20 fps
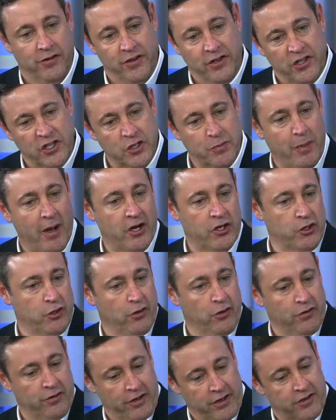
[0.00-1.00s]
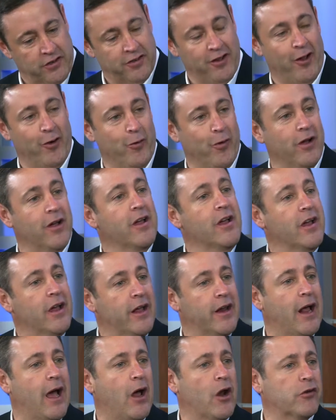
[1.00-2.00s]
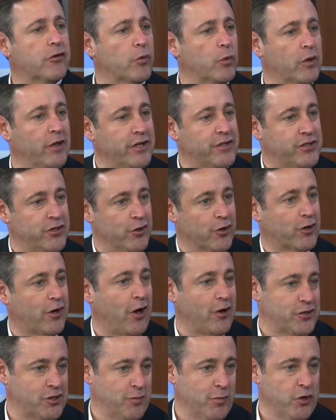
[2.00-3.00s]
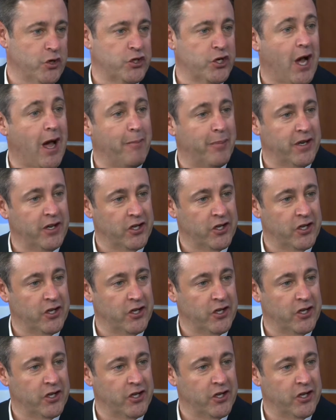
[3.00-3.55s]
these specials, et cetera, and how does it relate to your customer shopping